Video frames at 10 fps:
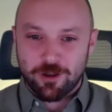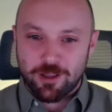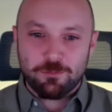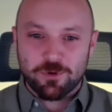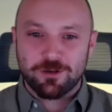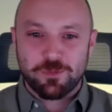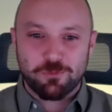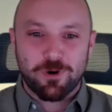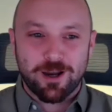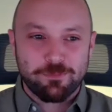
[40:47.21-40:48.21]
not, I'm going to be
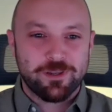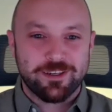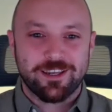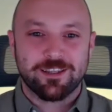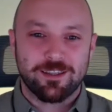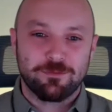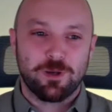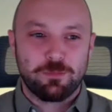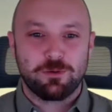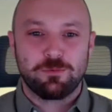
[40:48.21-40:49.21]
wiping it and
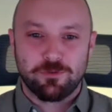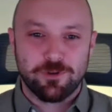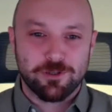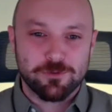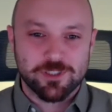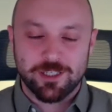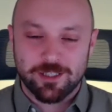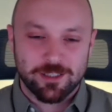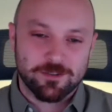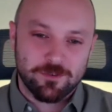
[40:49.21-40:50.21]
maybe we'll reuse it.
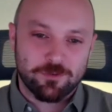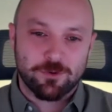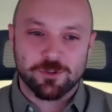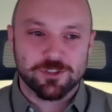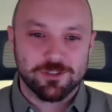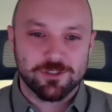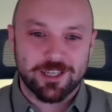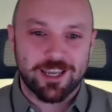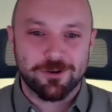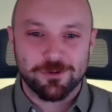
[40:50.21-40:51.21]
And of course you
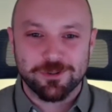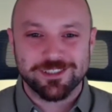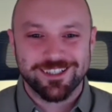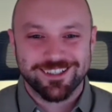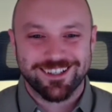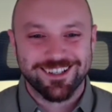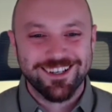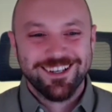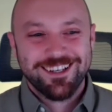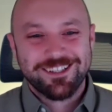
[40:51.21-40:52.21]
can't always,
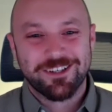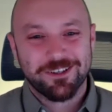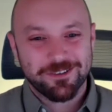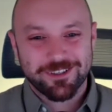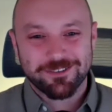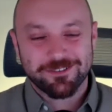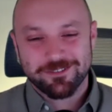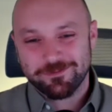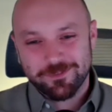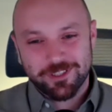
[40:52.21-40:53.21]
you know, it,
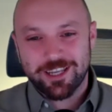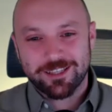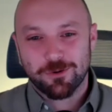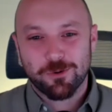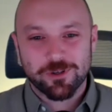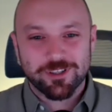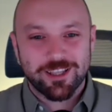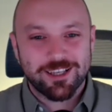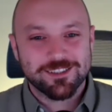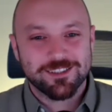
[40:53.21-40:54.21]
you can't hoard
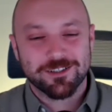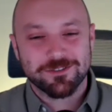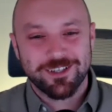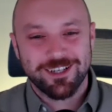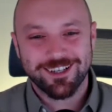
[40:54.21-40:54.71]
that stuff.